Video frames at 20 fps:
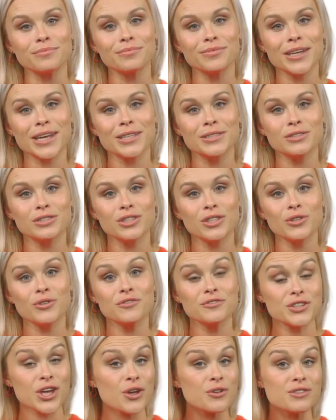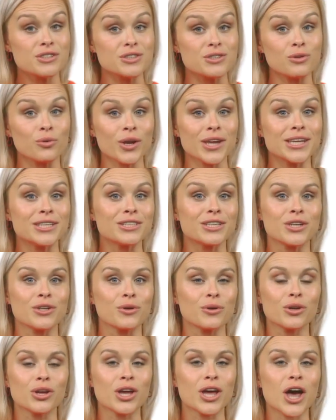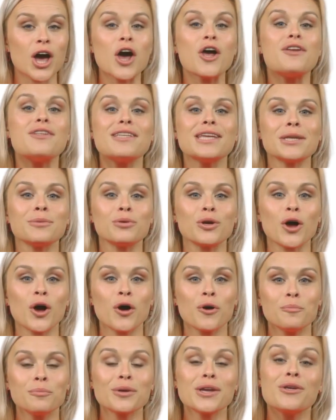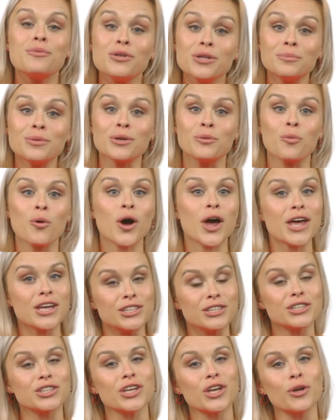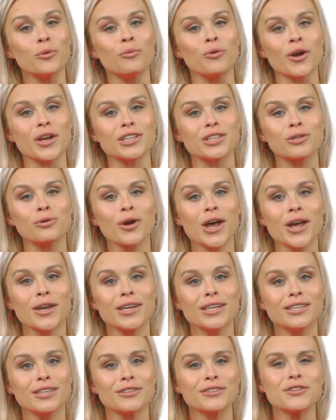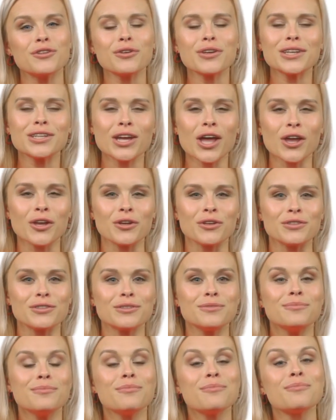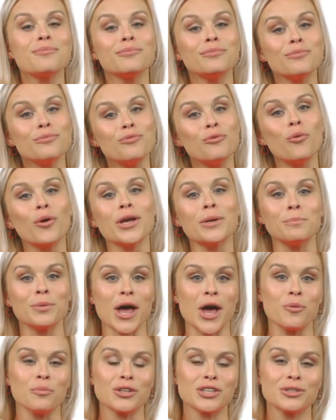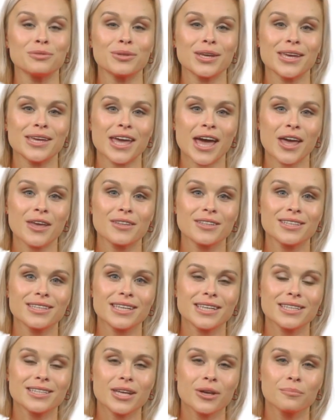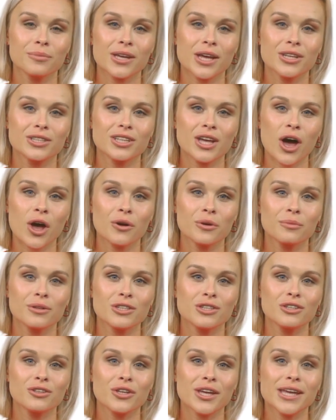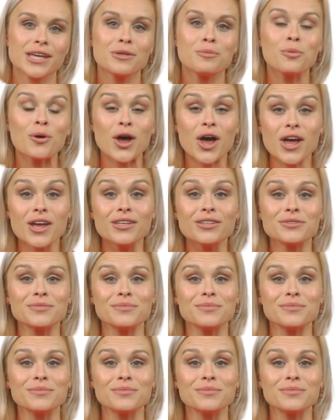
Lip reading: In 2022, our team called BBBY's share price rally to $30. We published the analysis on the Autonomous Trading blog.